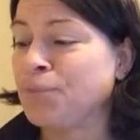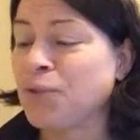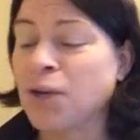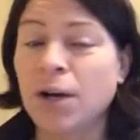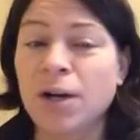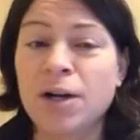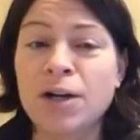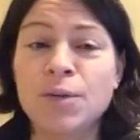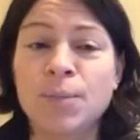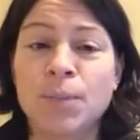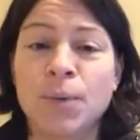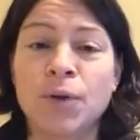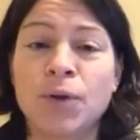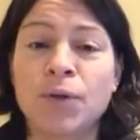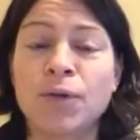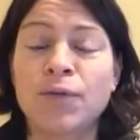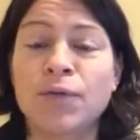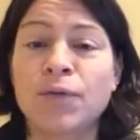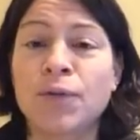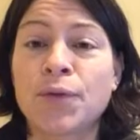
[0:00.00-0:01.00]
card
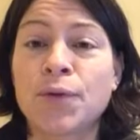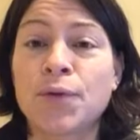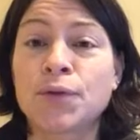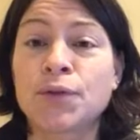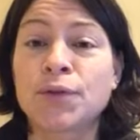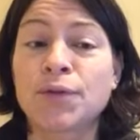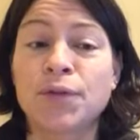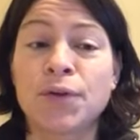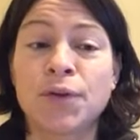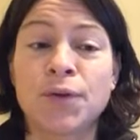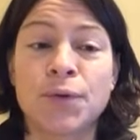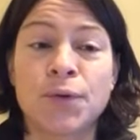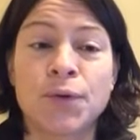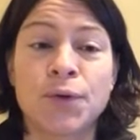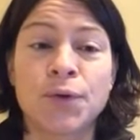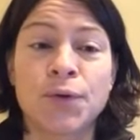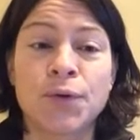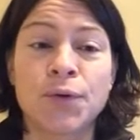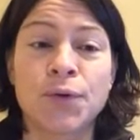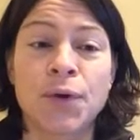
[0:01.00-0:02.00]
pull for those of you
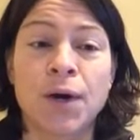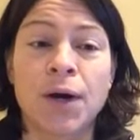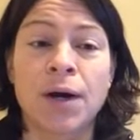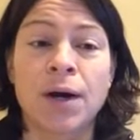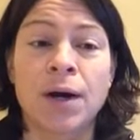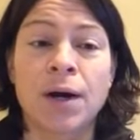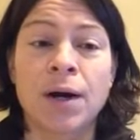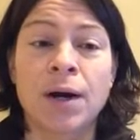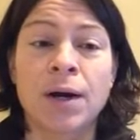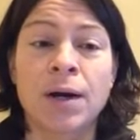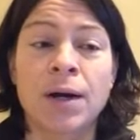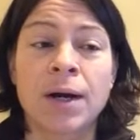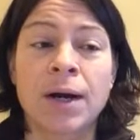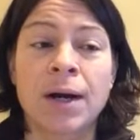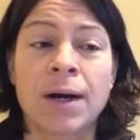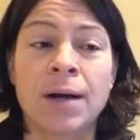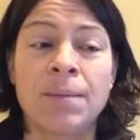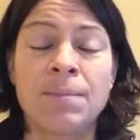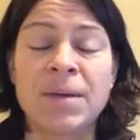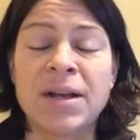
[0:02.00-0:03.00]
who
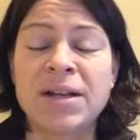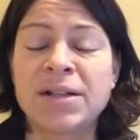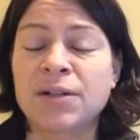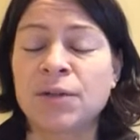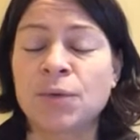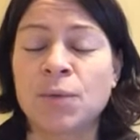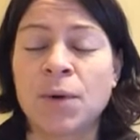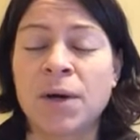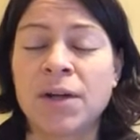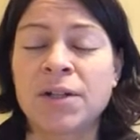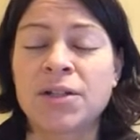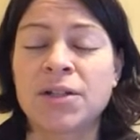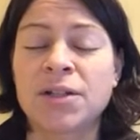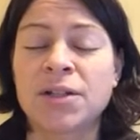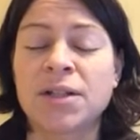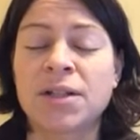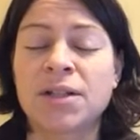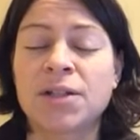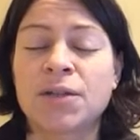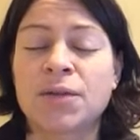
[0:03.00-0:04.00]
are meant to watch
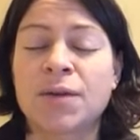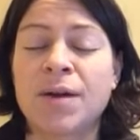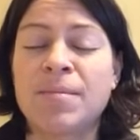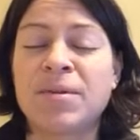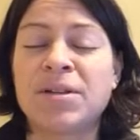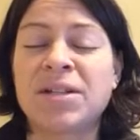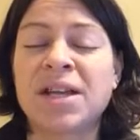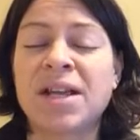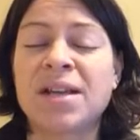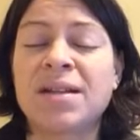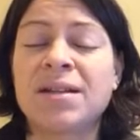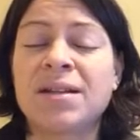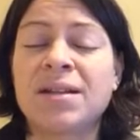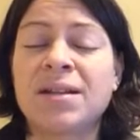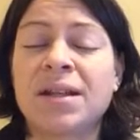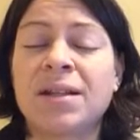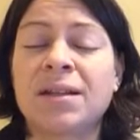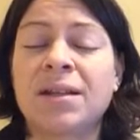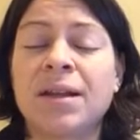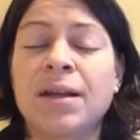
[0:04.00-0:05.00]
this. So I'm intending
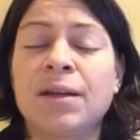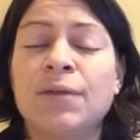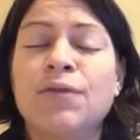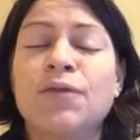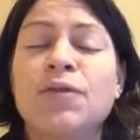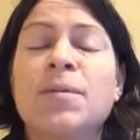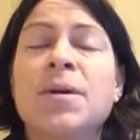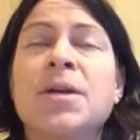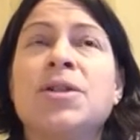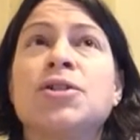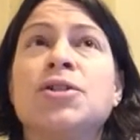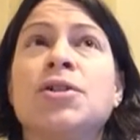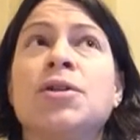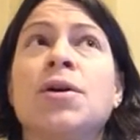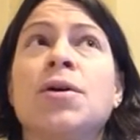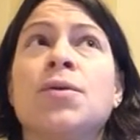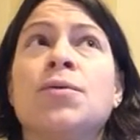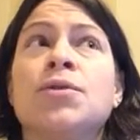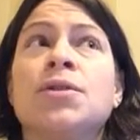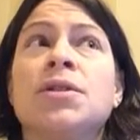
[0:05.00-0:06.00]
that the information
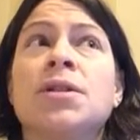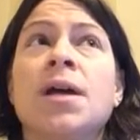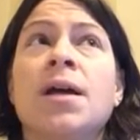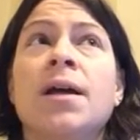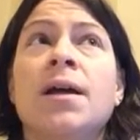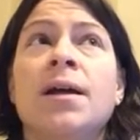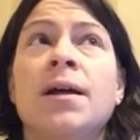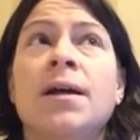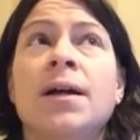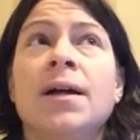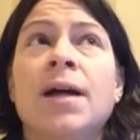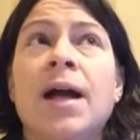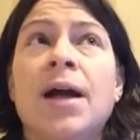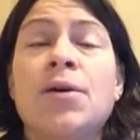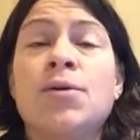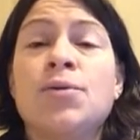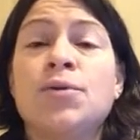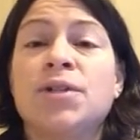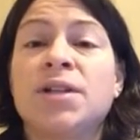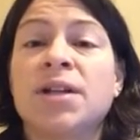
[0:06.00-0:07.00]
goes
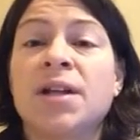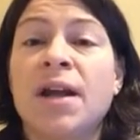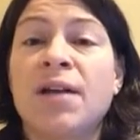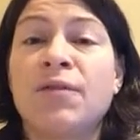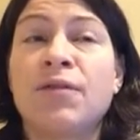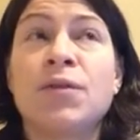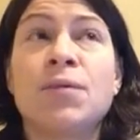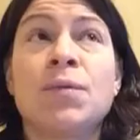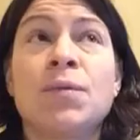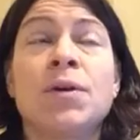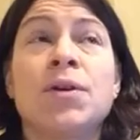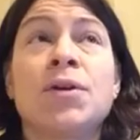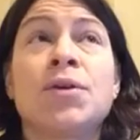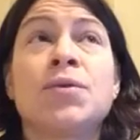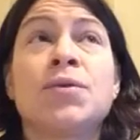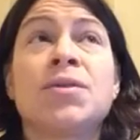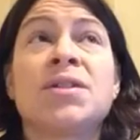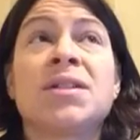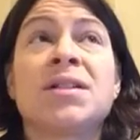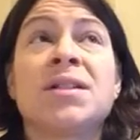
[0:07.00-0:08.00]
out, and everyone
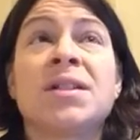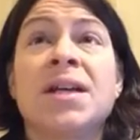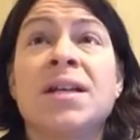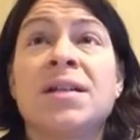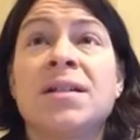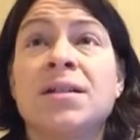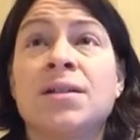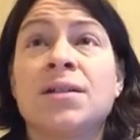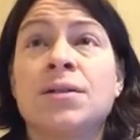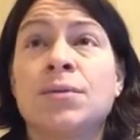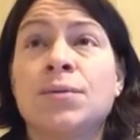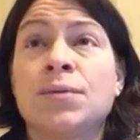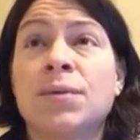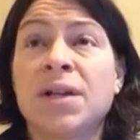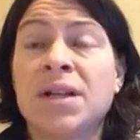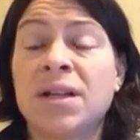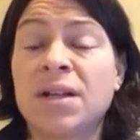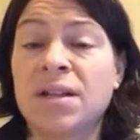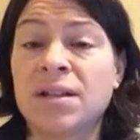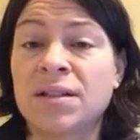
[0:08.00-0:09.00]
who is intended to
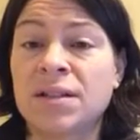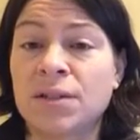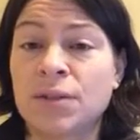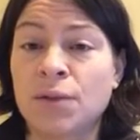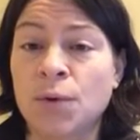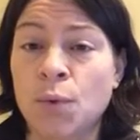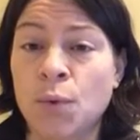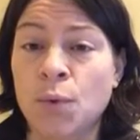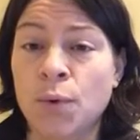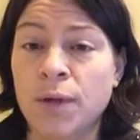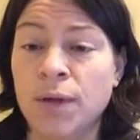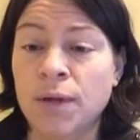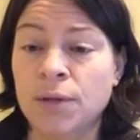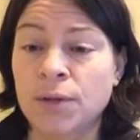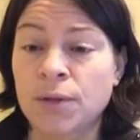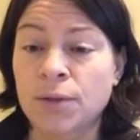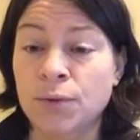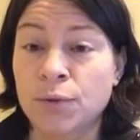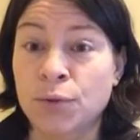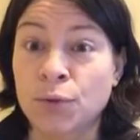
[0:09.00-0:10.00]
read this is going
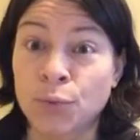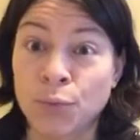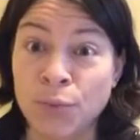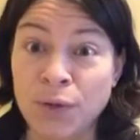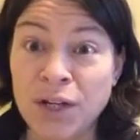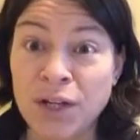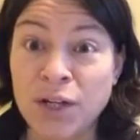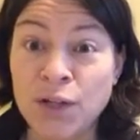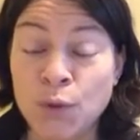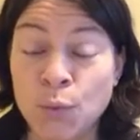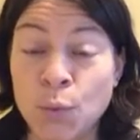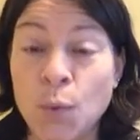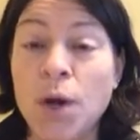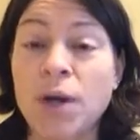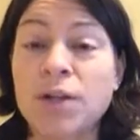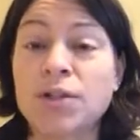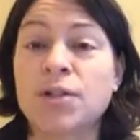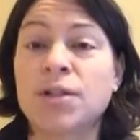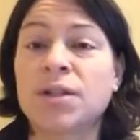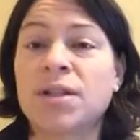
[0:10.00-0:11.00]
to
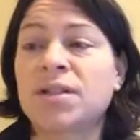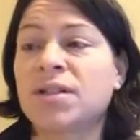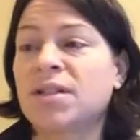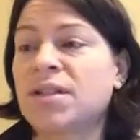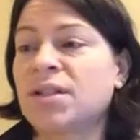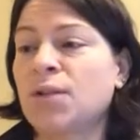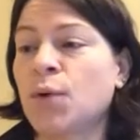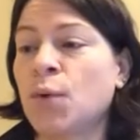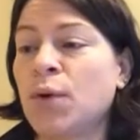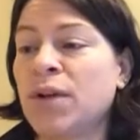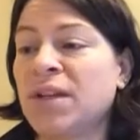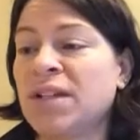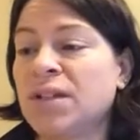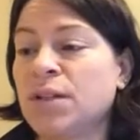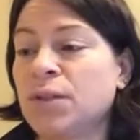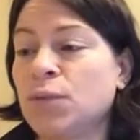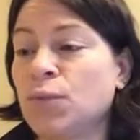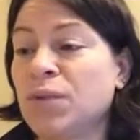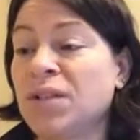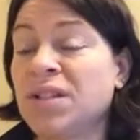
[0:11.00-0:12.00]
watch this is going
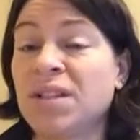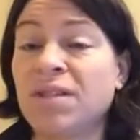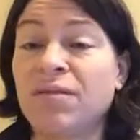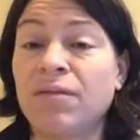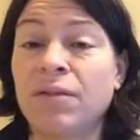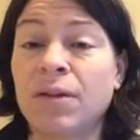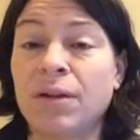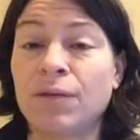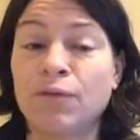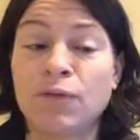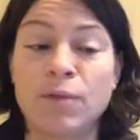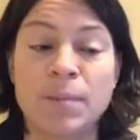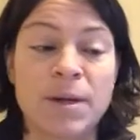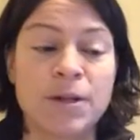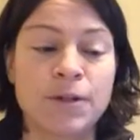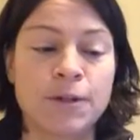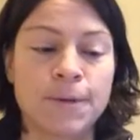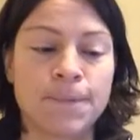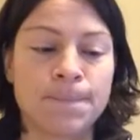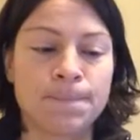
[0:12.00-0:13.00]
to receive the
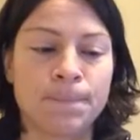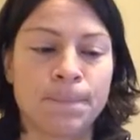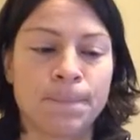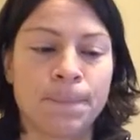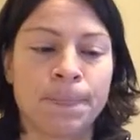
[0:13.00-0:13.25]
information.